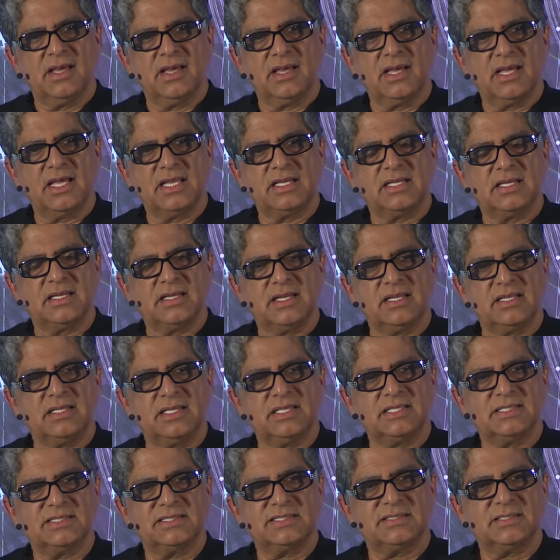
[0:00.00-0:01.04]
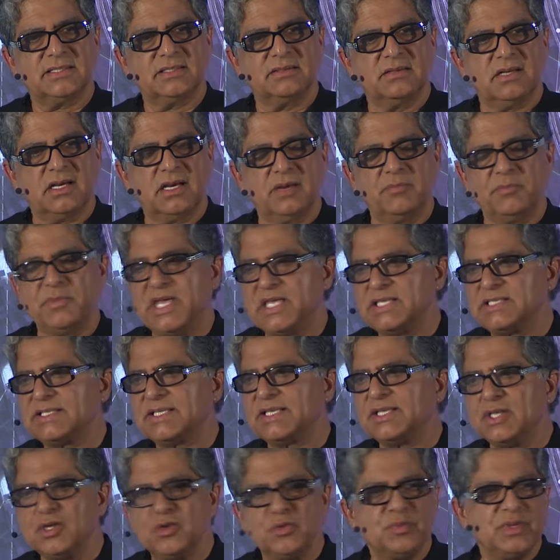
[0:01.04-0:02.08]
And in his
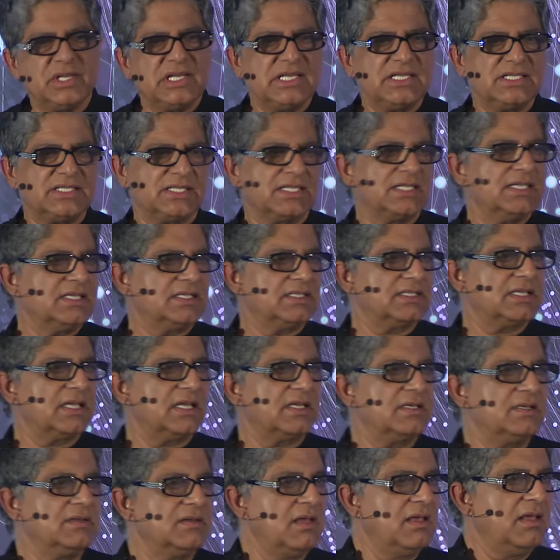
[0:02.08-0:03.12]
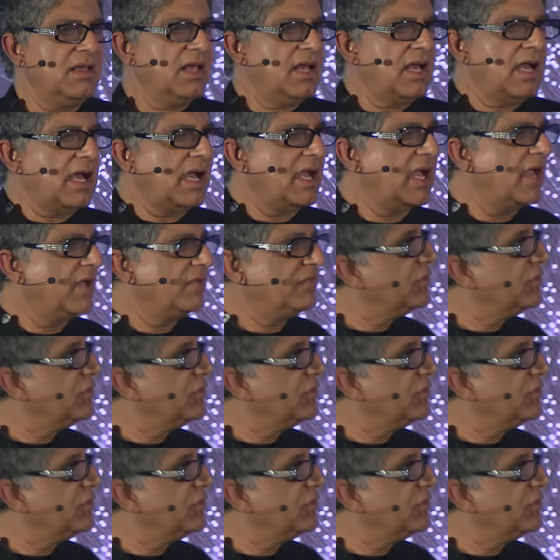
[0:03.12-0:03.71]
amazing humility, he said, I have